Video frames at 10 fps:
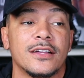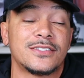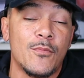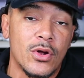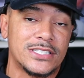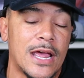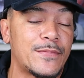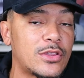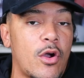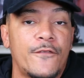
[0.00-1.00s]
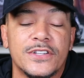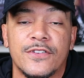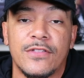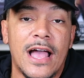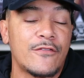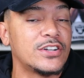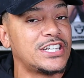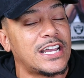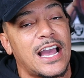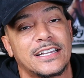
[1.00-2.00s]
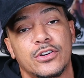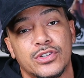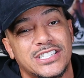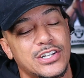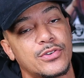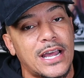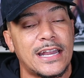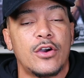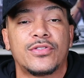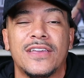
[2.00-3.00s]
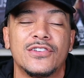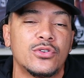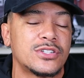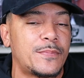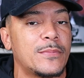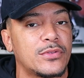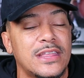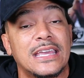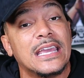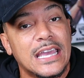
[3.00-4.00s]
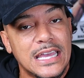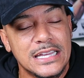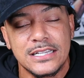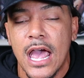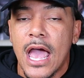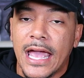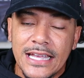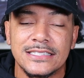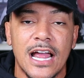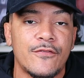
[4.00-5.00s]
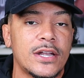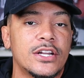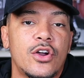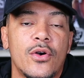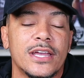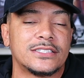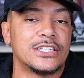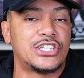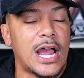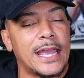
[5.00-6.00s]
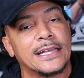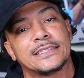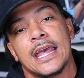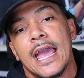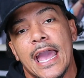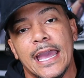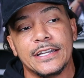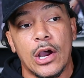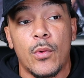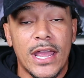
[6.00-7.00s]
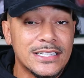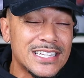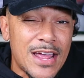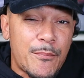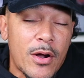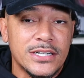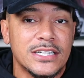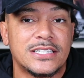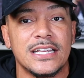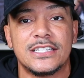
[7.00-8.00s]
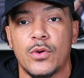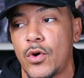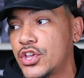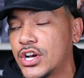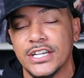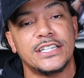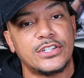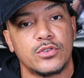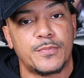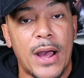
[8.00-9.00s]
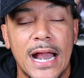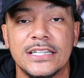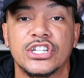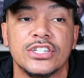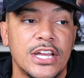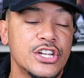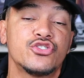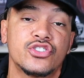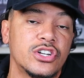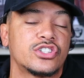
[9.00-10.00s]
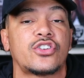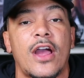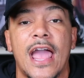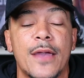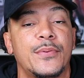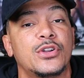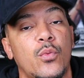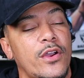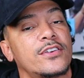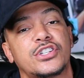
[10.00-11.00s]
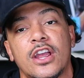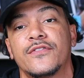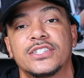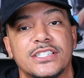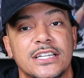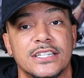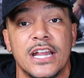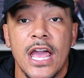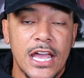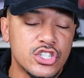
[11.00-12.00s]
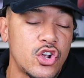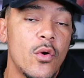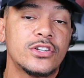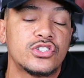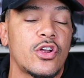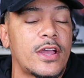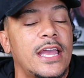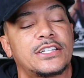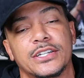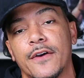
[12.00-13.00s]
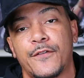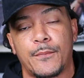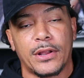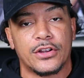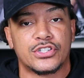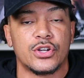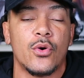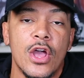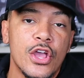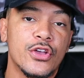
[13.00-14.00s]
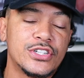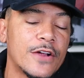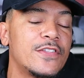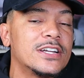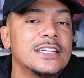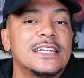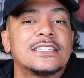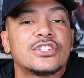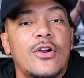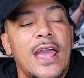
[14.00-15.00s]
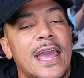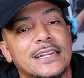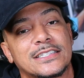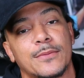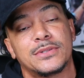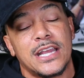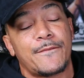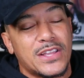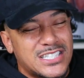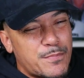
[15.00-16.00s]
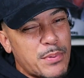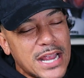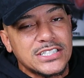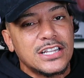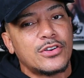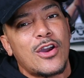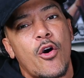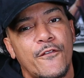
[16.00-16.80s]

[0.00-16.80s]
some more depth at the offensive line. Richie Incognito is still not healthy, even though some people think he is. He's not ready to go against the Giants. And we're into that part of the season where you're going to need those bodies because injuries are going to start happening. The wear and tear of a season is going to start catching up for players. So you're definitely going to need to start adding some depth, especially on that